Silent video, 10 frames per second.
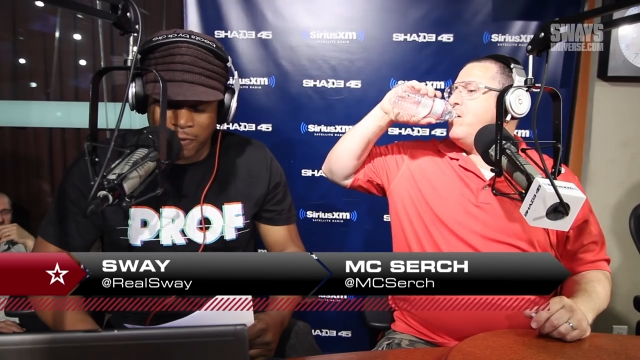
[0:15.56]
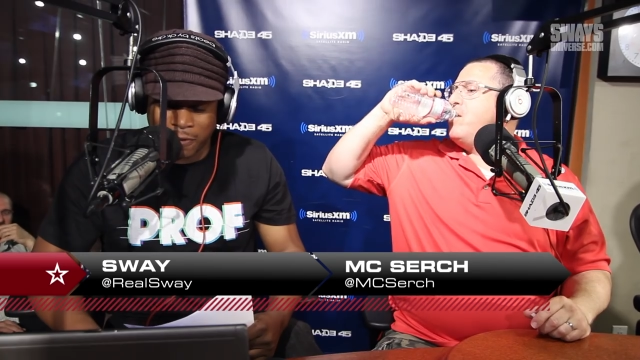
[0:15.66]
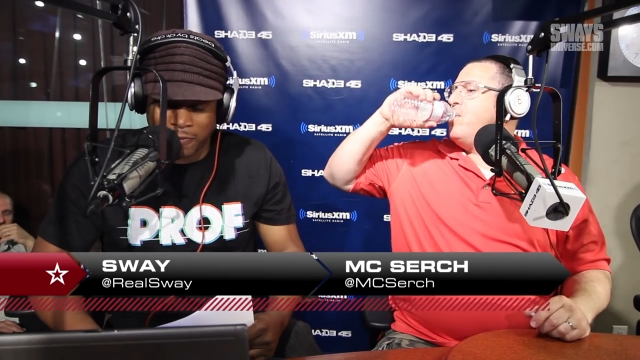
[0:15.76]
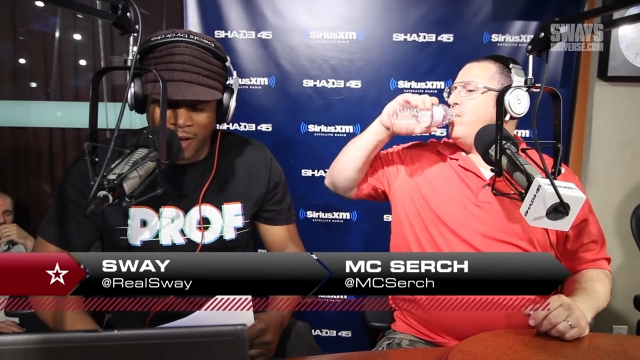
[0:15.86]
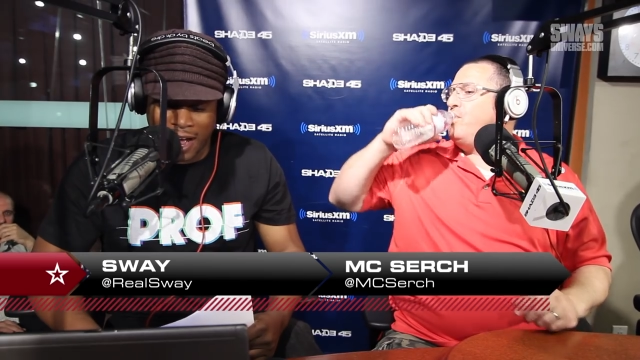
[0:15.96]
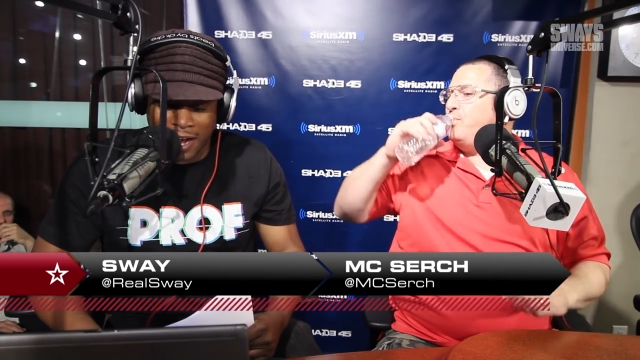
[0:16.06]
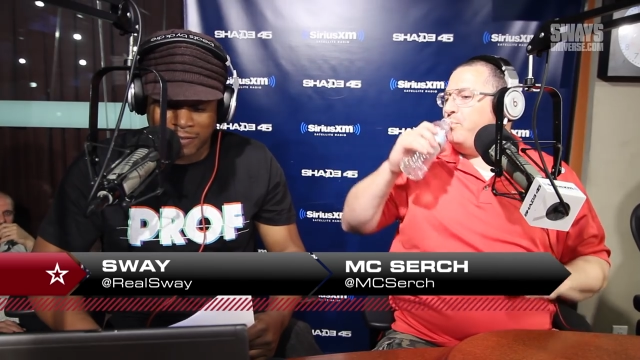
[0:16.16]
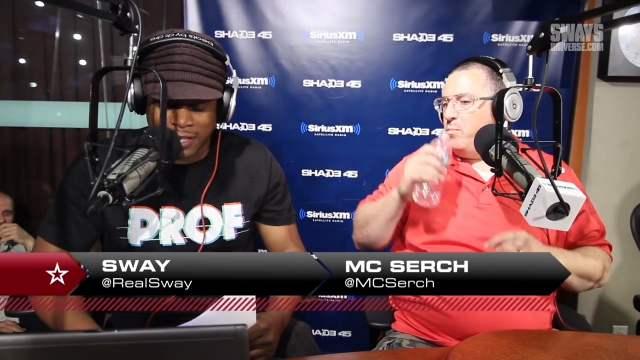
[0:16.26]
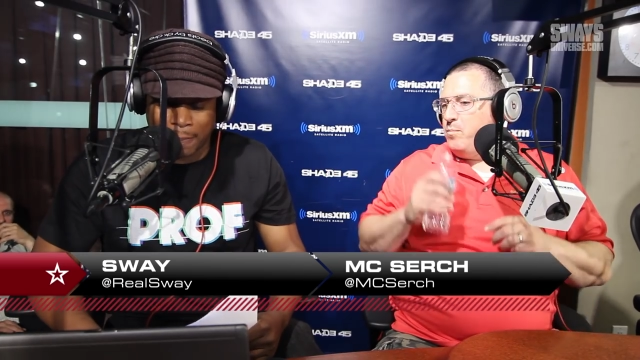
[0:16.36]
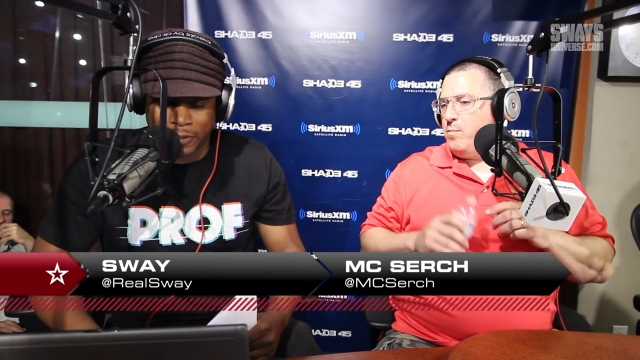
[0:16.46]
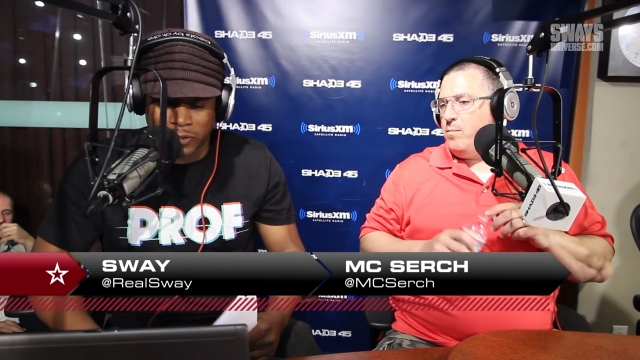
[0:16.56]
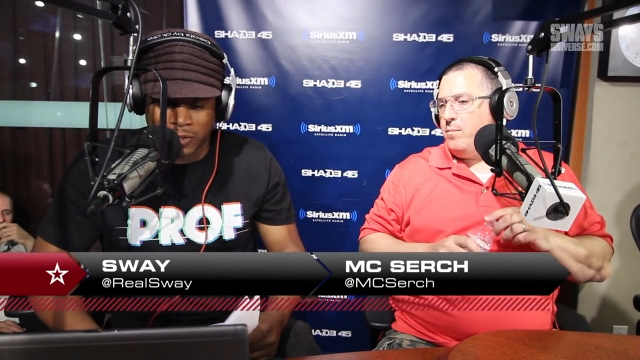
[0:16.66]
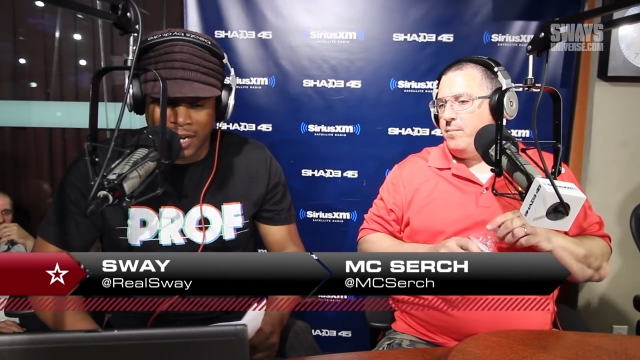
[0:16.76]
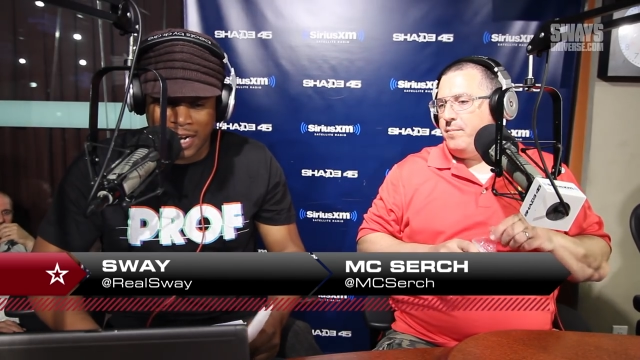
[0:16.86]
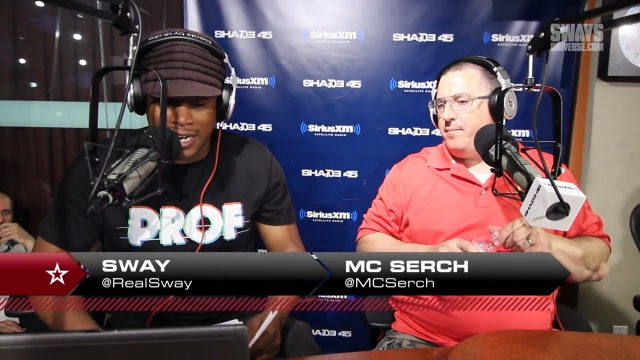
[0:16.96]
Speaker 1: forty-five. Steppin' to
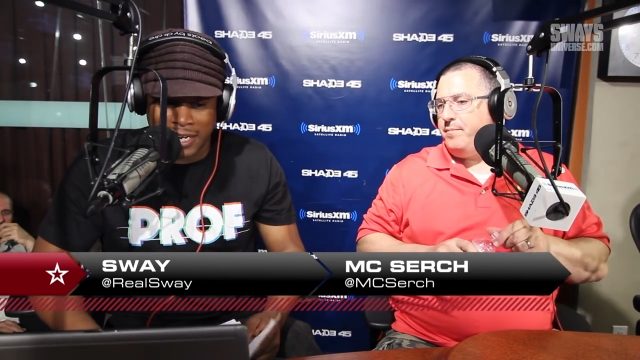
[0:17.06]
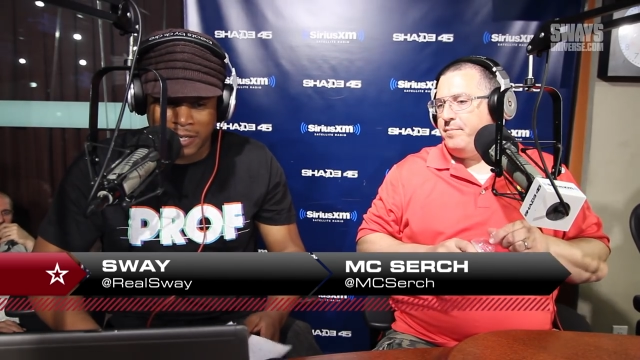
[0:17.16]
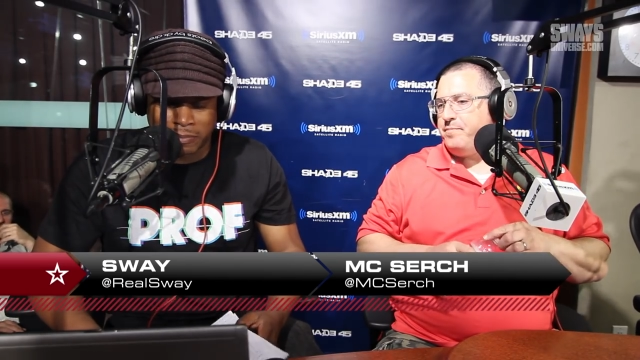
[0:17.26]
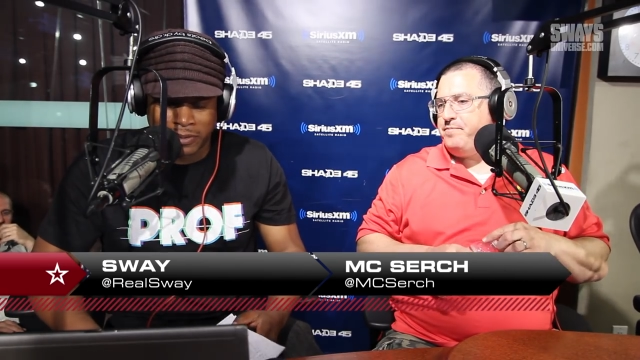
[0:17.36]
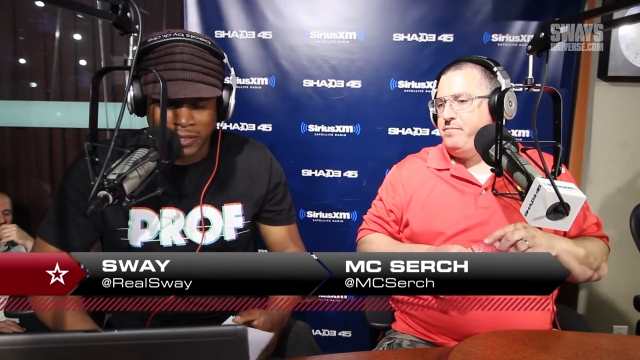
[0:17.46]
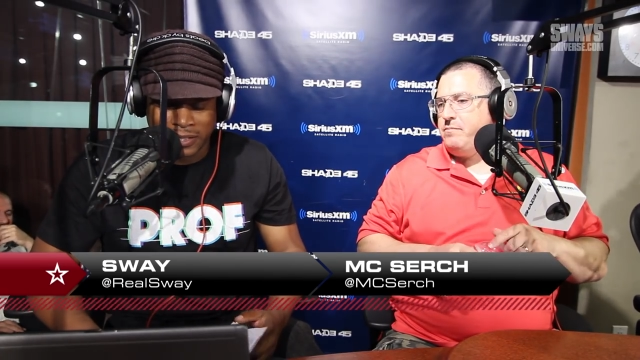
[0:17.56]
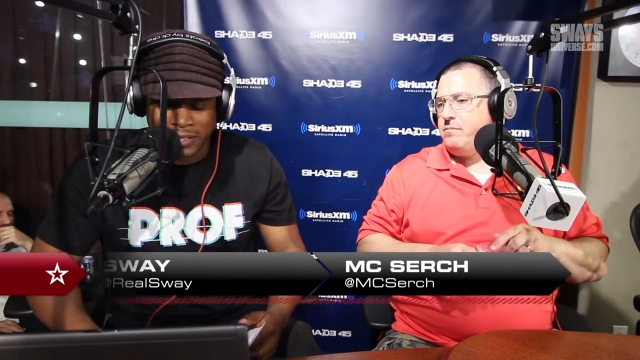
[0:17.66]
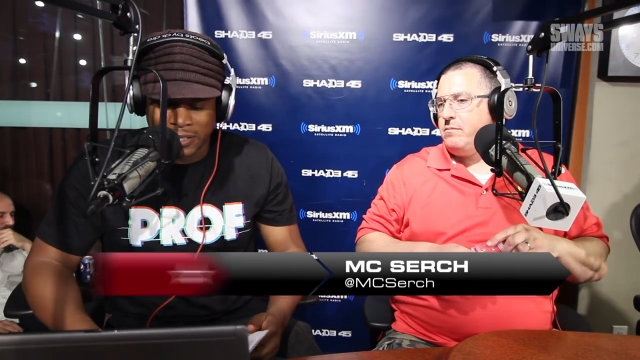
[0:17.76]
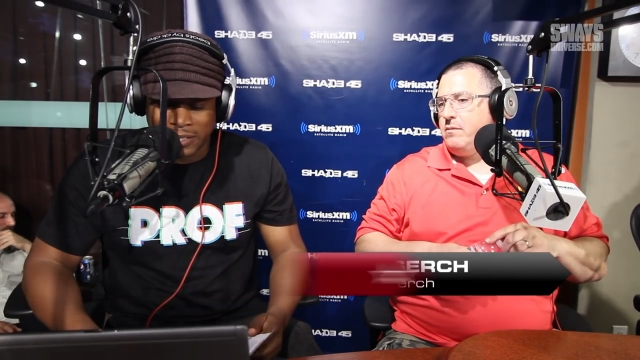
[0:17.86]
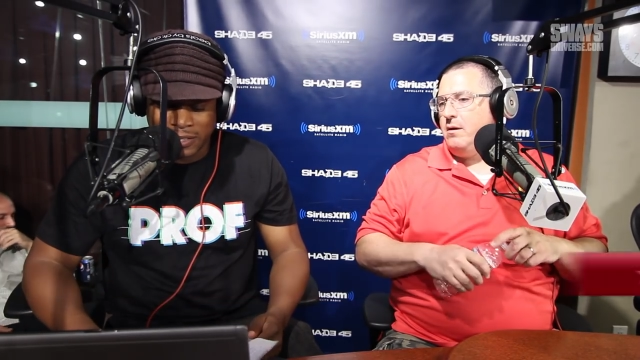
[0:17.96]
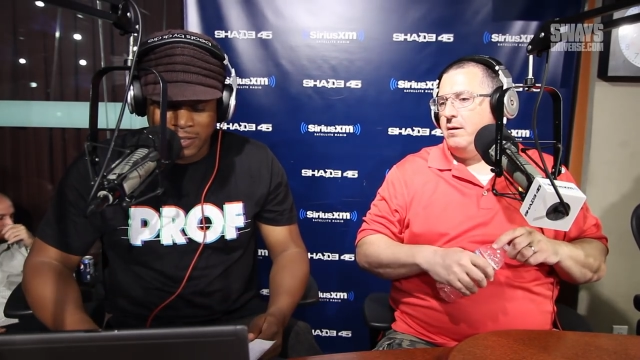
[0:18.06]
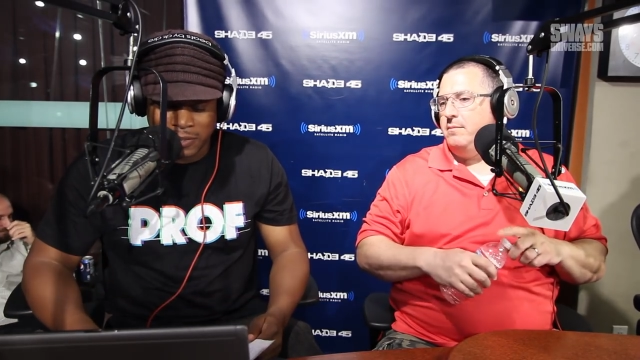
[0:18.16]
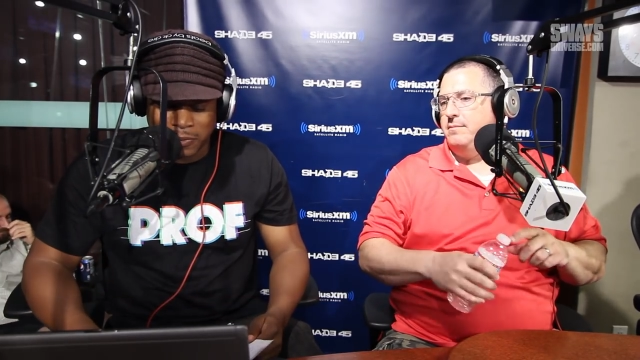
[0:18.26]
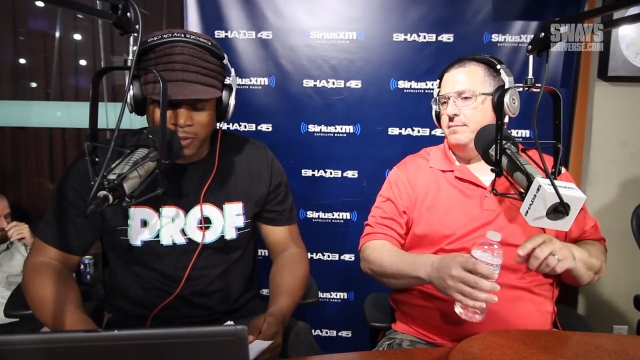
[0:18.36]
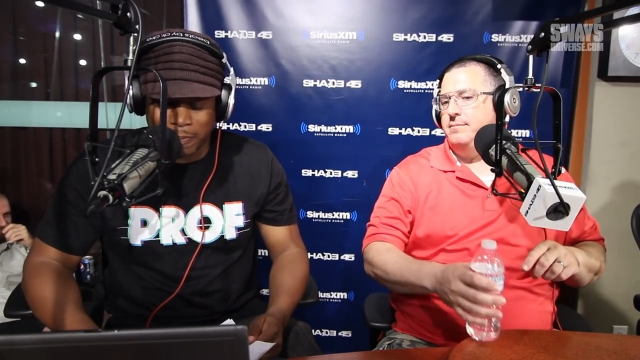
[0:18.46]
the A M. Woo.
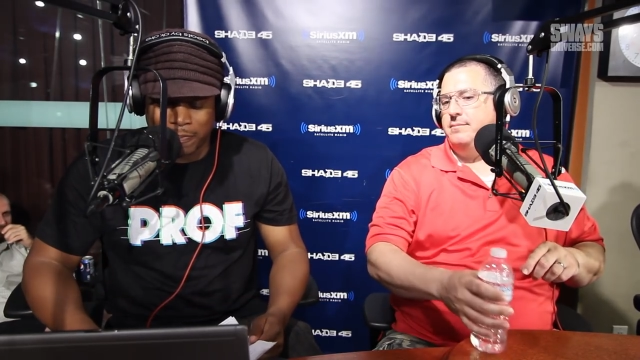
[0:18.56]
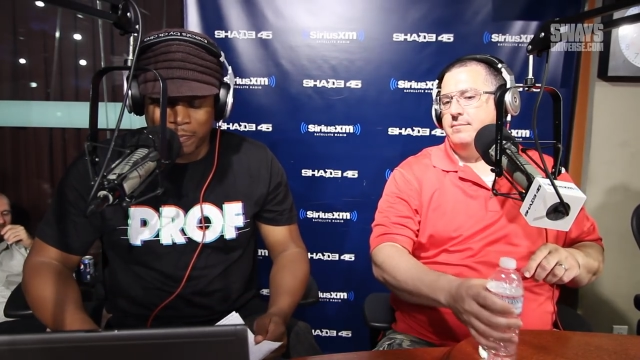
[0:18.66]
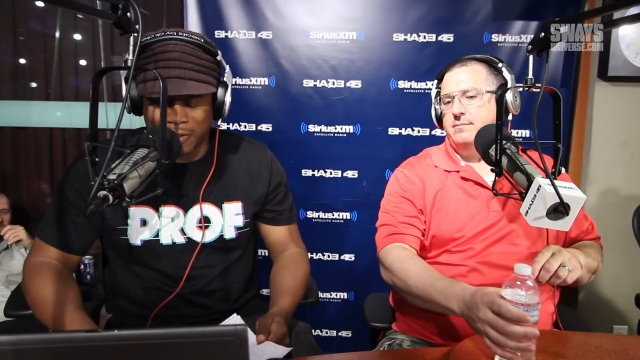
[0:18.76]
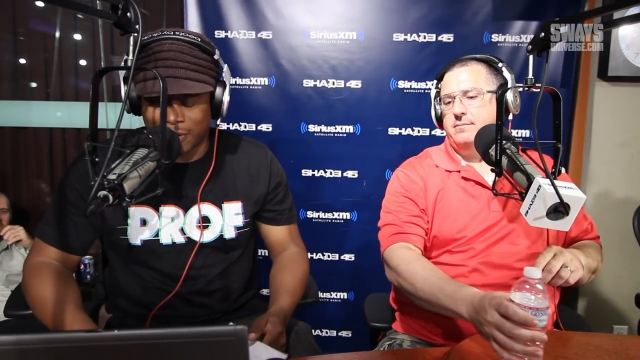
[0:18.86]
What a... What,